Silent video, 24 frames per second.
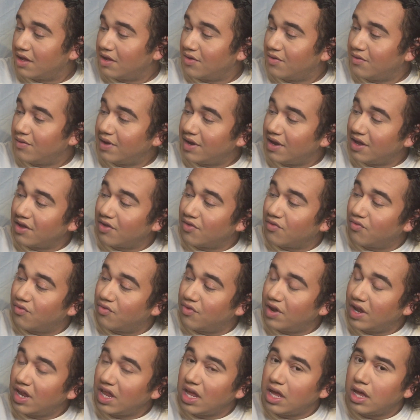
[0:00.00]
Ooh, it looks
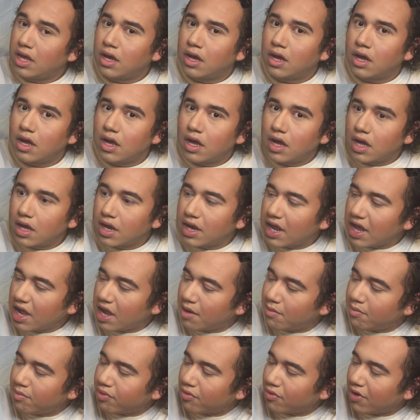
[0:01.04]
really good, like
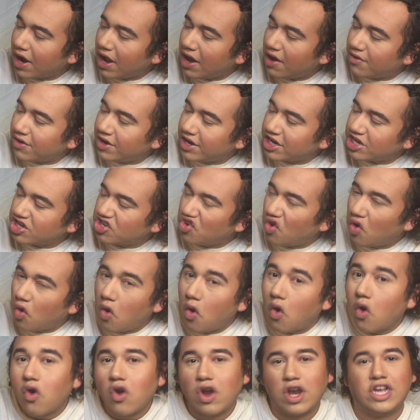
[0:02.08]
a brownish
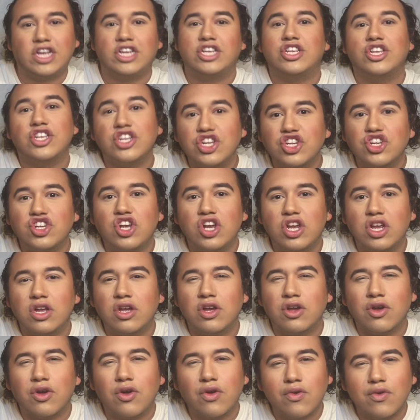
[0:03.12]
orange
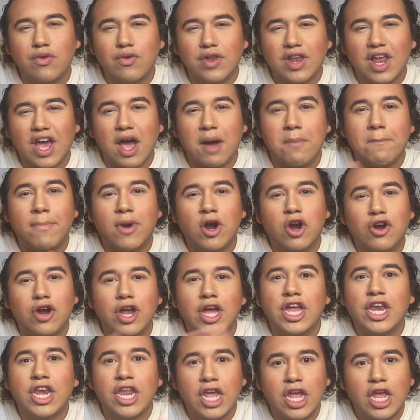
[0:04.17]
gold, like a burnt
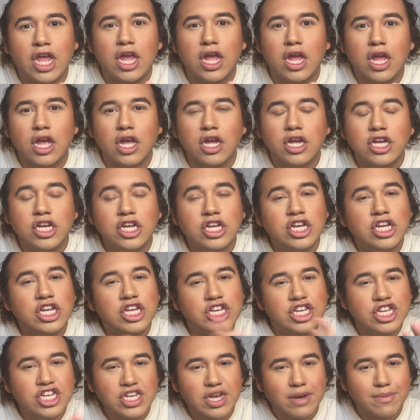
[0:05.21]
honey
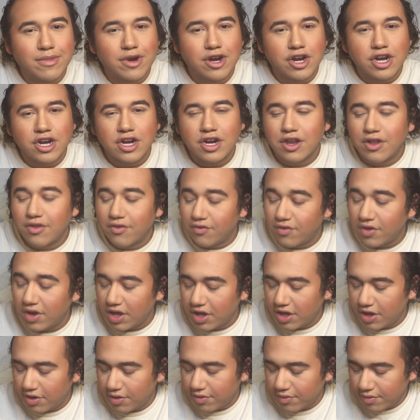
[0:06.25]
shimmer. Really
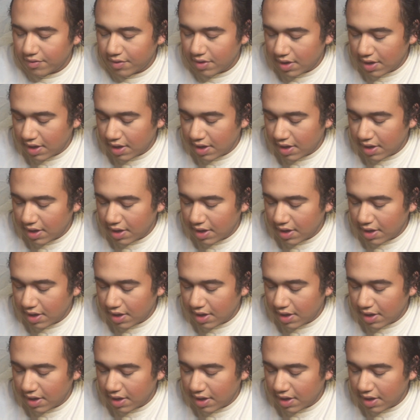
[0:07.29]
cute.